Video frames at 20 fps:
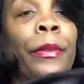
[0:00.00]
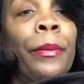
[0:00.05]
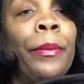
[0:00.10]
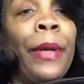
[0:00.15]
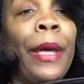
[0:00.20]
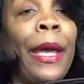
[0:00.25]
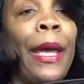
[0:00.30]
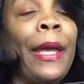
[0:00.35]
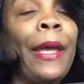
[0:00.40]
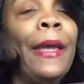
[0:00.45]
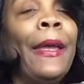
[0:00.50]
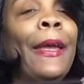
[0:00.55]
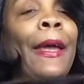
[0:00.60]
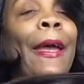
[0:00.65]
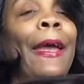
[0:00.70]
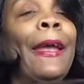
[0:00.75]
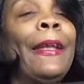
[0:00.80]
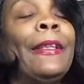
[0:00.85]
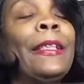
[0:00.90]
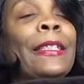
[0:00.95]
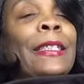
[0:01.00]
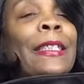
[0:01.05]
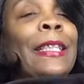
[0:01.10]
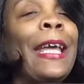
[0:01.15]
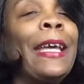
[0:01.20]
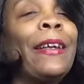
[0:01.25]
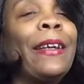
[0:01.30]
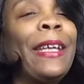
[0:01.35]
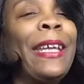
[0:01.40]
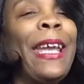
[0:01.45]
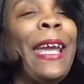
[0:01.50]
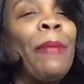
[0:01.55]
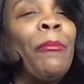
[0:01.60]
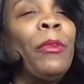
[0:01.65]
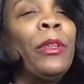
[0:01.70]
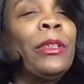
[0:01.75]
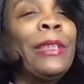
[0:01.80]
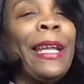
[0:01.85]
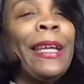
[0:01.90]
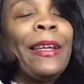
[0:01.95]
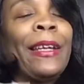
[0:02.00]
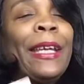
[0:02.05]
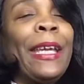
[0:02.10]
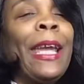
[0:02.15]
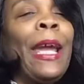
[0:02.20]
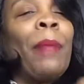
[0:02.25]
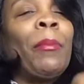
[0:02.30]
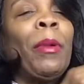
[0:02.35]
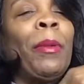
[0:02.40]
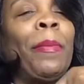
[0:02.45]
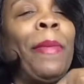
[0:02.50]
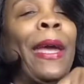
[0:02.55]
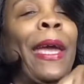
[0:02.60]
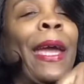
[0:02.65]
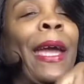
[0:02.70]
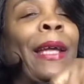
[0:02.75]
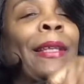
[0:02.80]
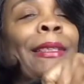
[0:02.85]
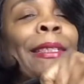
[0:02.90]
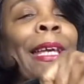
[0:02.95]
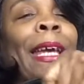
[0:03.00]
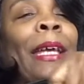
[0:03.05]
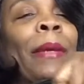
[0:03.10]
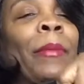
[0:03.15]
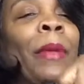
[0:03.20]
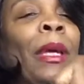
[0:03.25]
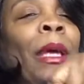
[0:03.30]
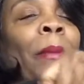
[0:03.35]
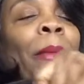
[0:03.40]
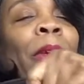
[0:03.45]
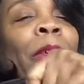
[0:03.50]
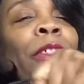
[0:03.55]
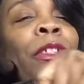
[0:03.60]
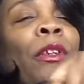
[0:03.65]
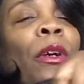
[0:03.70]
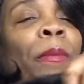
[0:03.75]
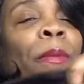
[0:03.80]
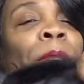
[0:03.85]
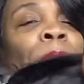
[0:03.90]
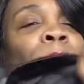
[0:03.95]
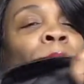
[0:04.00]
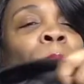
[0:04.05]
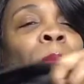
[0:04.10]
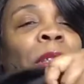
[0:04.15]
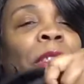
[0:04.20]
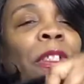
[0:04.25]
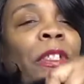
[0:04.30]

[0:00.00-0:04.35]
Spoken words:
bag. And this is like a camera bag type, because you can put so much.